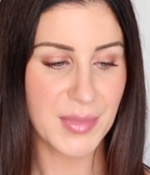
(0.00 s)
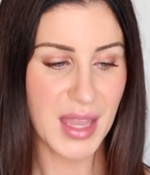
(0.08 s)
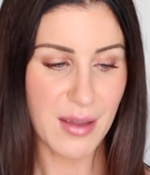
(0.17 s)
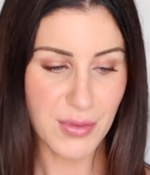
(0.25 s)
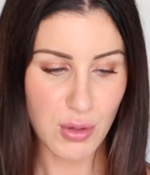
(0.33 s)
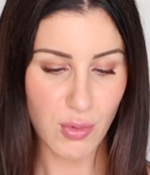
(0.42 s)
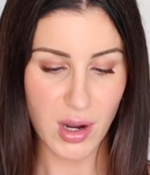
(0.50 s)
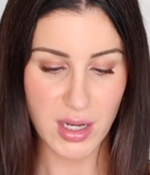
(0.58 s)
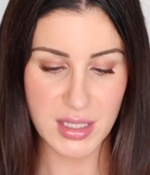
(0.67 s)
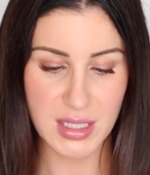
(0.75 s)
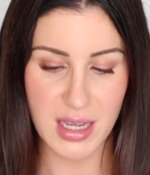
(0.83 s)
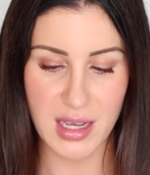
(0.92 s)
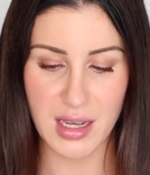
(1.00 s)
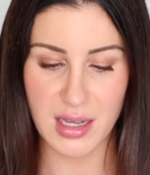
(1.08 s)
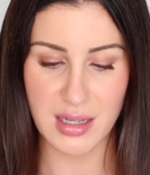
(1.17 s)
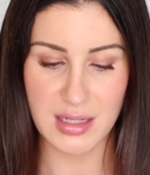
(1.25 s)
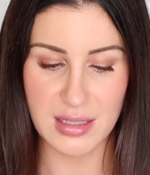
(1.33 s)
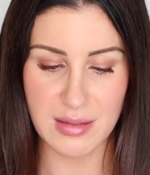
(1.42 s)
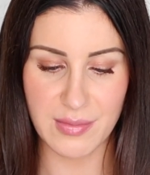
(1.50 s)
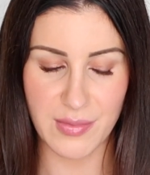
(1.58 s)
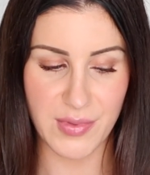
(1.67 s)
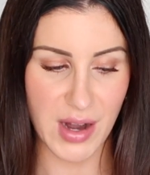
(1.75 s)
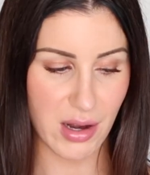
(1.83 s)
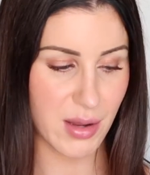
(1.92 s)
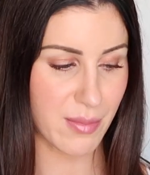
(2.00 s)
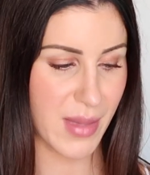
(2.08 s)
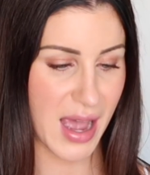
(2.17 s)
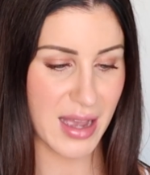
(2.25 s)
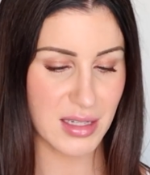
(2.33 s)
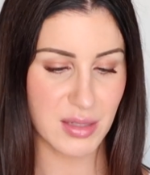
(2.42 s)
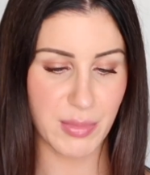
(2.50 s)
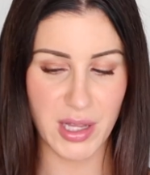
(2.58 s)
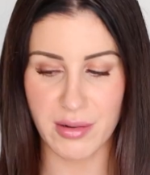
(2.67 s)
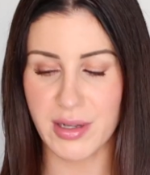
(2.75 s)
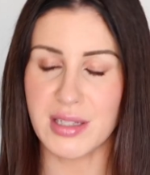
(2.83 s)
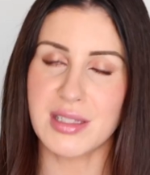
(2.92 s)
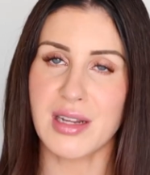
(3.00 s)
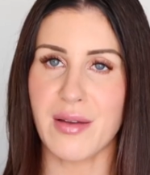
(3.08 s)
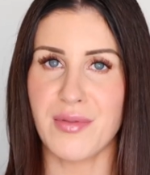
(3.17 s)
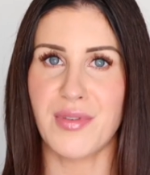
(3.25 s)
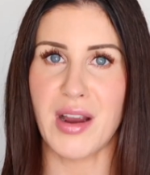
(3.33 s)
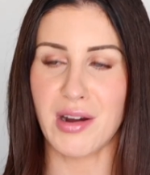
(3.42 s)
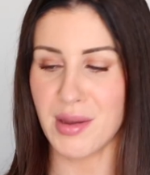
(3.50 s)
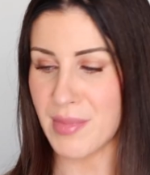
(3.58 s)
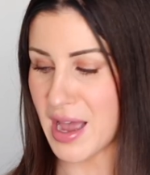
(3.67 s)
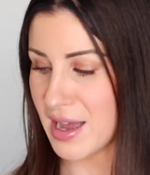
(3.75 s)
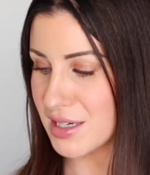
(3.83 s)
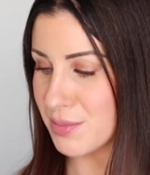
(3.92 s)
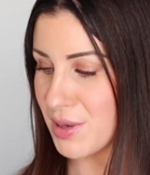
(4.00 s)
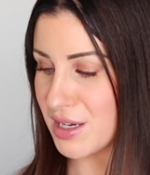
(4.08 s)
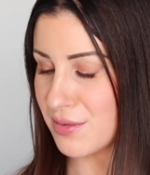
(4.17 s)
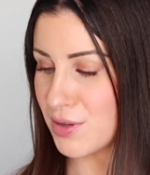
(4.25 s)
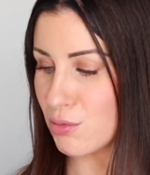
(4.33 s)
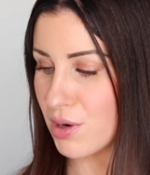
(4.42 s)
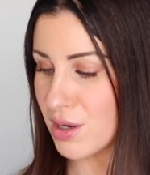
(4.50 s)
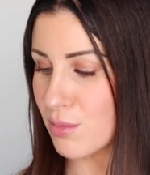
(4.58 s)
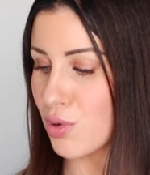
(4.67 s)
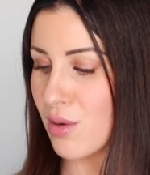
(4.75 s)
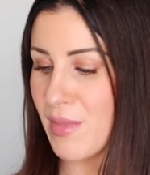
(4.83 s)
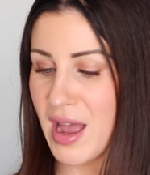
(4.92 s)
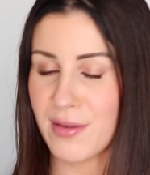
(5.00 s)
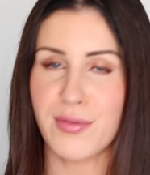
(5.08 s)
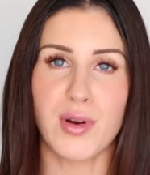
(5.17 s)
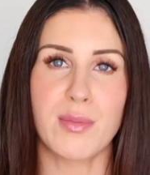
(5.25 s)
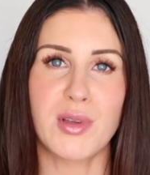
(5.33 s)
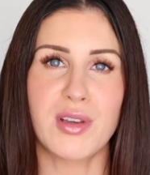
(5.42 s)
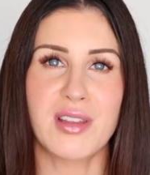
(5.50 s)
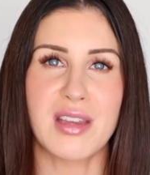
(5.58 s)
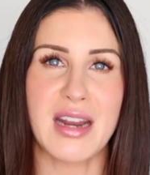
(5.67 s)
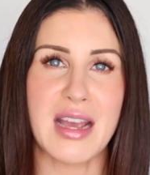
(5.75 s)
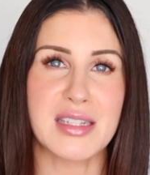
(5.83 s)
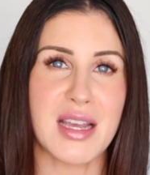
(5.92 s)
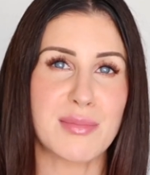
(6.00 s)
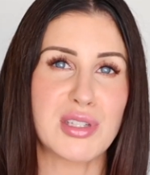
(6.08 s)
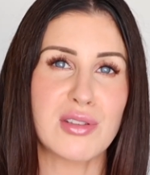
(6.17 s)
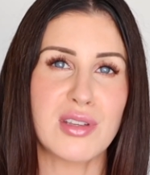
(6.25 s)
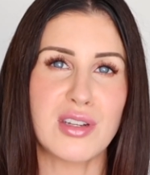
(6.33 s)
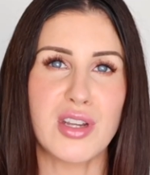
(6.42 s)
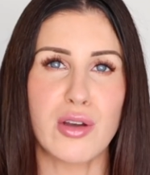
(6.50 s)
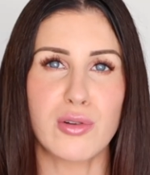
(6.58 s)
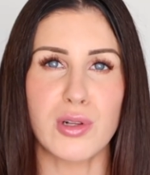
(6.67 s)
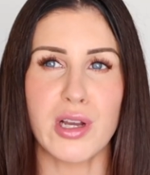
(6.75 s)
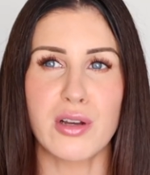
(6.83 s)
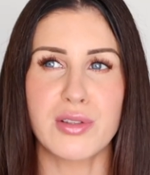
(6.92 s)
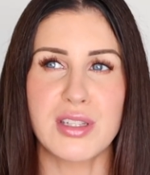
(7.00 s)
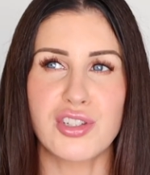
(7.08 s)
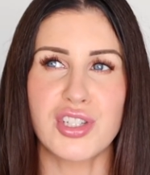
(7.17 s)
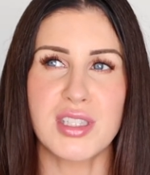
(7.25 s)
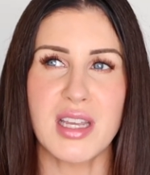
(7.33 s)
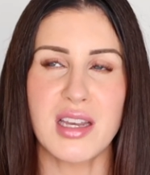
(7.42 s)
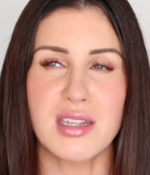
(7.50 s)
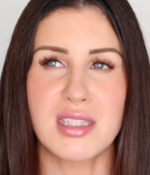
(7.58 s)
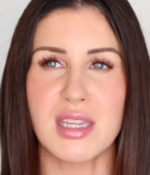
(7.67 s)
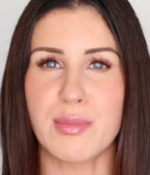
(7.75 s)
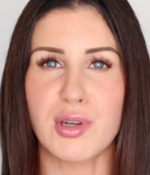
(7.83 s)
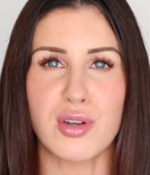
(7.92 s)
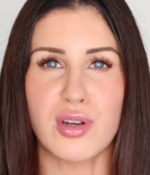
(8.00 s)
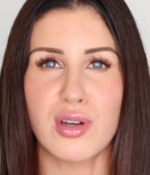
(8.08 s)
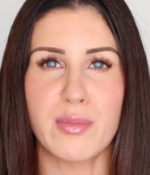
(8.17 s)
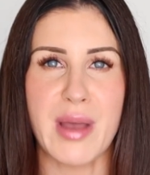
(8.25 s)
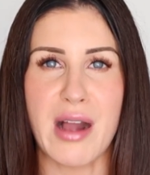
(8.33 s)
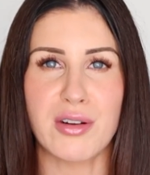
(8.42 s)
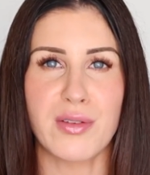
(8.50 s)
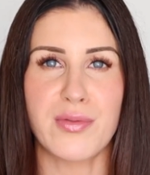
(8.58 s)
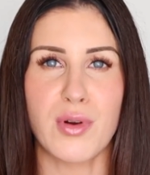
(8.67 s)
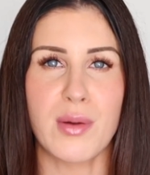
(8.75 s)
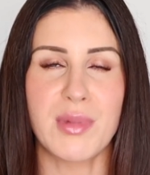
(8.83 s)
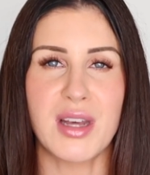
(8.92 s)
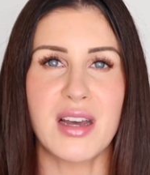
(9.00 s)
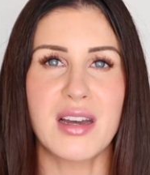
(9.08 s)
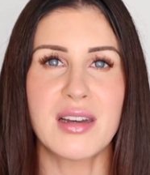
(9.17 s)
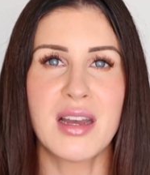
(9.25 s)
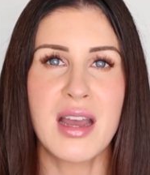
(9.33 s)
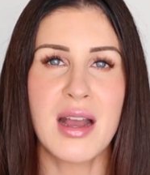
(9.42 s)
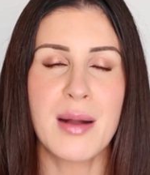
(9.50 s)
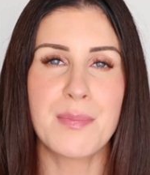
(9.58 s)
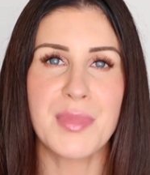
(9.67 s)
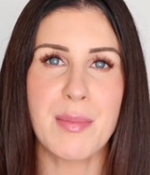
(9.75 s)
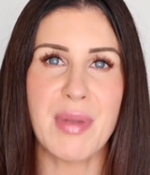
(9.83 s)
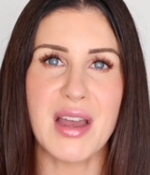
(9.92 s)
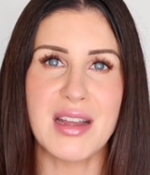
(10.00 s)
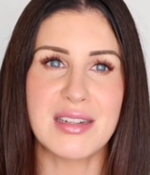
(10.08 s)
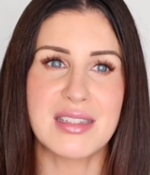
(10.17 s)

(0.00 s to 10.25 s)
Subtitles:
If you want a very matte, well, it's not very matte, but if you want a more matte formula that has absolutely no glow, that's just a typical powder formula, but